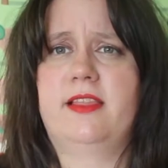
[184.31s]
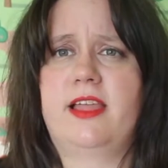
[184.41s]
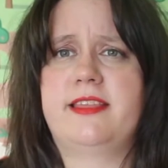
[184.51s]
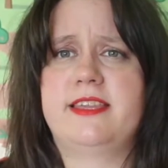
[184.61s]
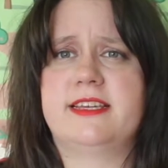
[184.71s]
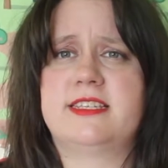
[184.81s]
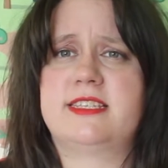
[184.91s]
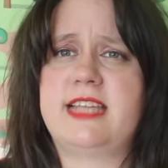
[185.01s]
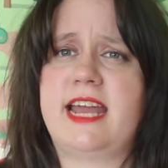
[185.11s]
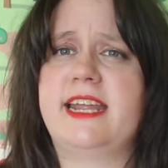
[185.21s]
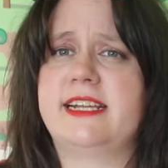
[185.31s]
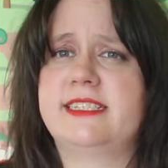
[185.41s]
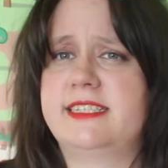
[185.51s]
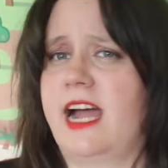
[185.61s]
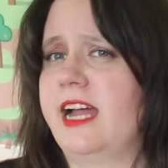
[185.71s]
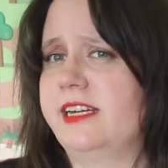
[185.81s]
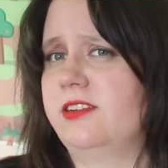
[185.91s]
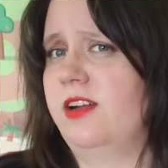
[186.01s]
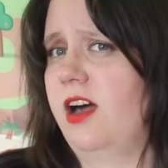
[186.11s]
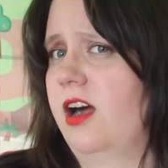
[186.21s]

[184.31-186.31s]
I like the aesthetic style